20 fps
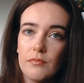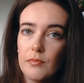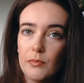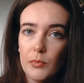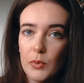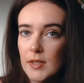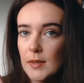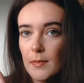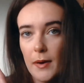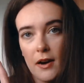
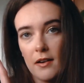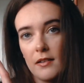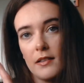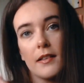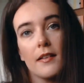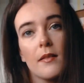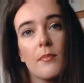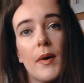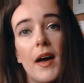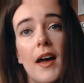was
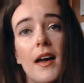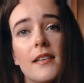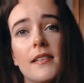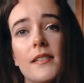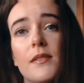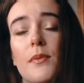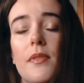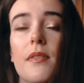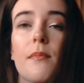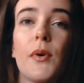apparently the best
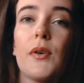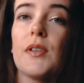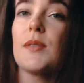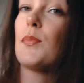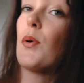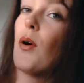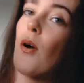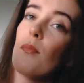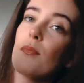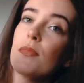with the most
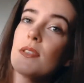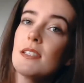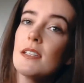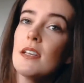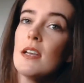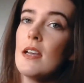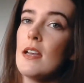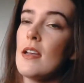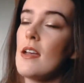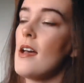prompts.
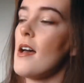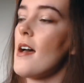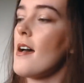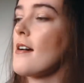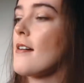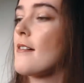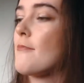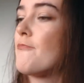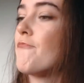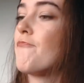
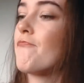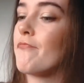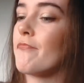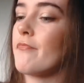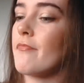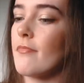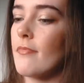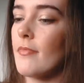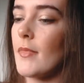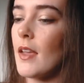
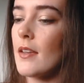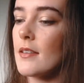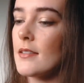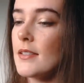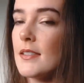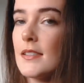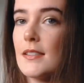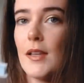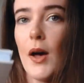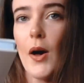
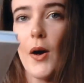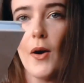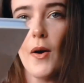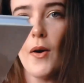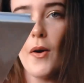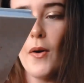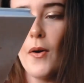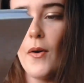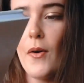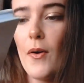
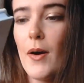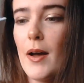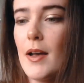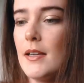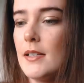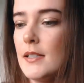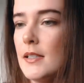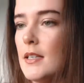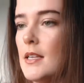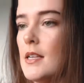So,
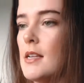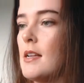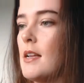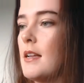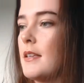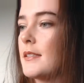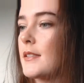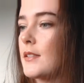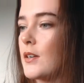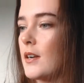
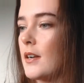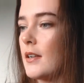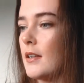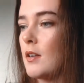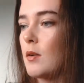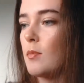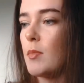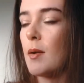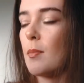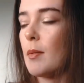it's got a
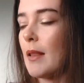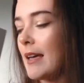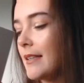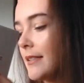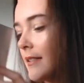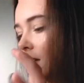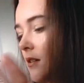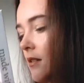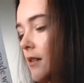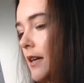little bit of
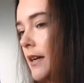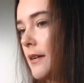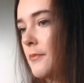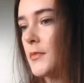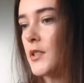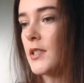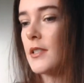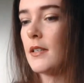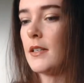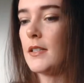plastic on it. I'm
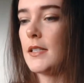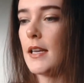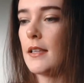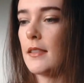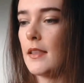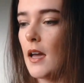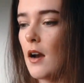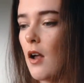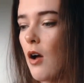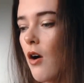just gonna take
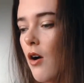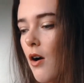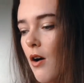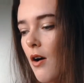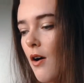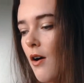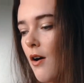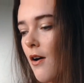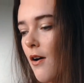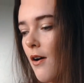that
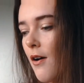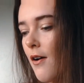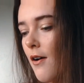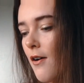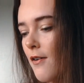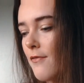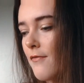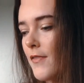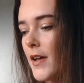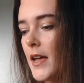
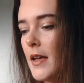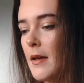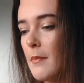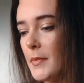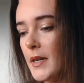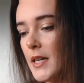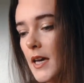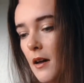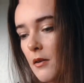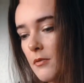off.
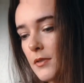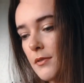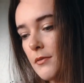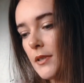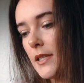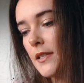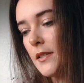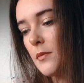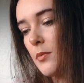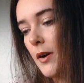But yeah, I was
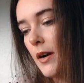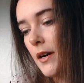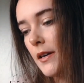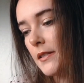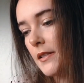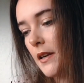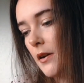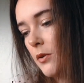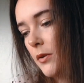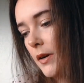really
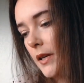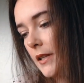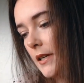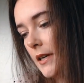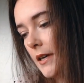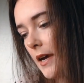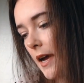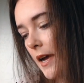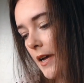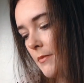surprised how quickly
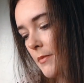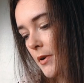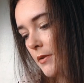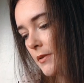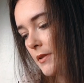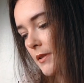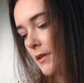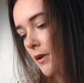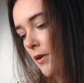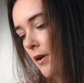it came. I
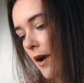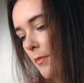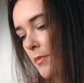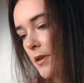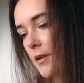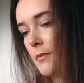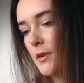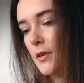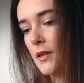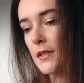was so
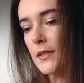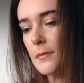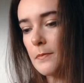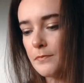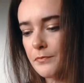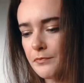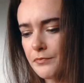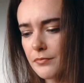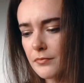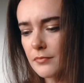happy because
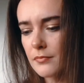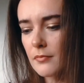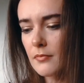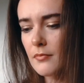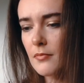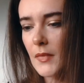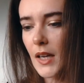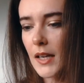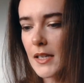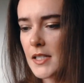
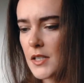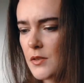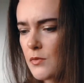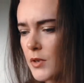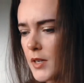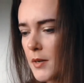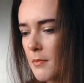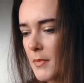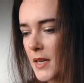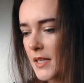I didn't
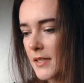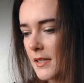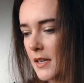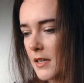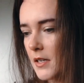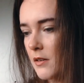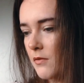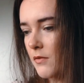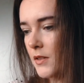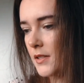want to miss
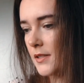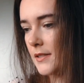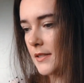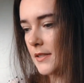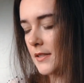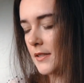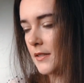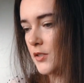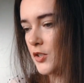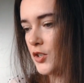any of
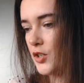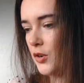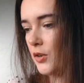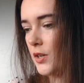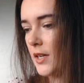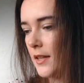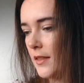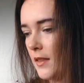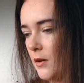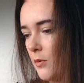this
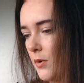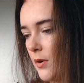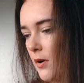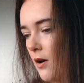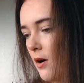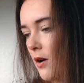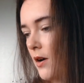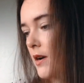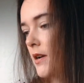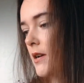journey that we're
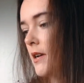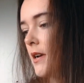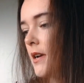on,